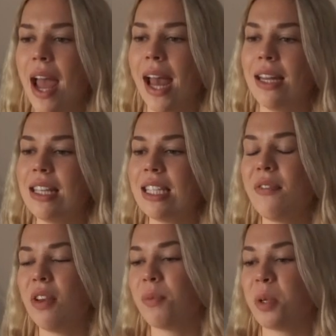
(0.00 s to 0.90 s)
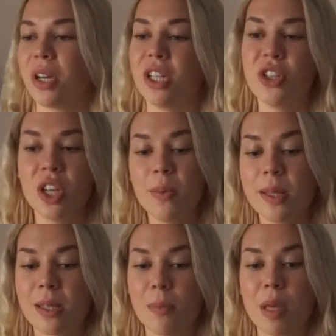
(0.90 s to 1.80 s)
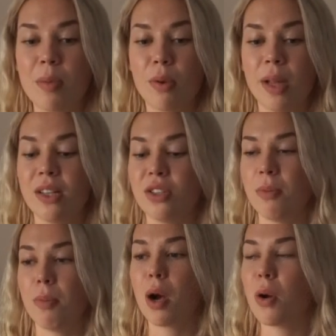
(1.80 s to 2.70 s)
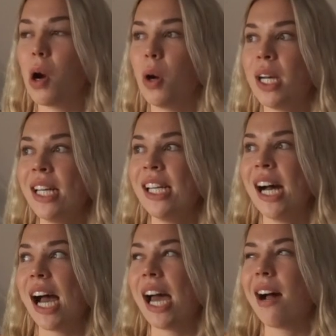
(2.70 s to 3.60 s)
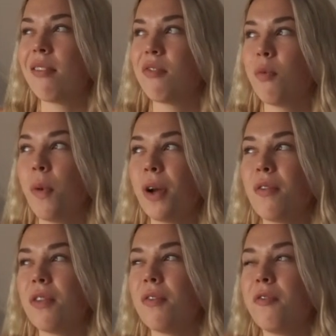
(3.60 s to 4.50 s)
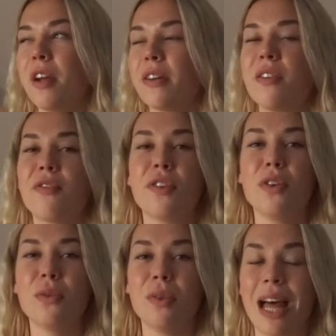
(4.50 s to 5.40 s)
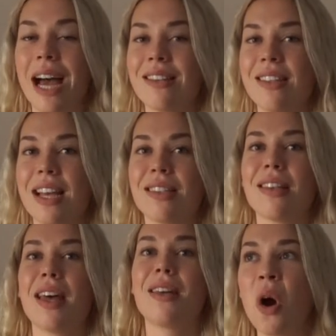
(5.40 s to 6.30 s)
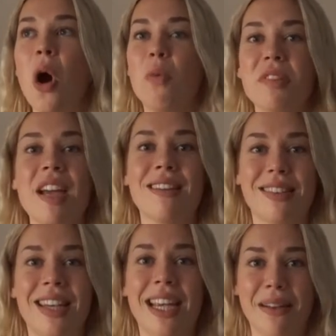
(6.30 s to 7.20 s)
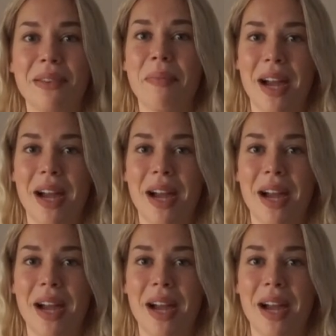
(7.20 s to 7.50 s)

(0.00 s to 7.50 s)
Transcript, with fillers: And this evening we're gonna chill with some people, and tomorrow I have one of the very few last days, like calm days here in